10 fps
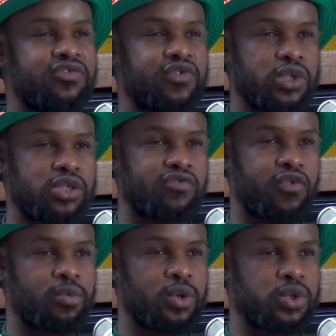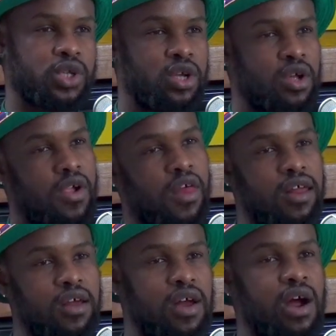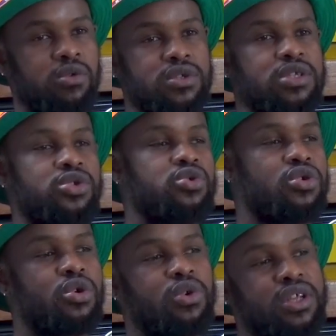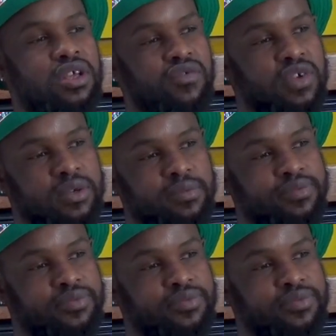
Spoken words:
first and foremost, I was in studio with Given.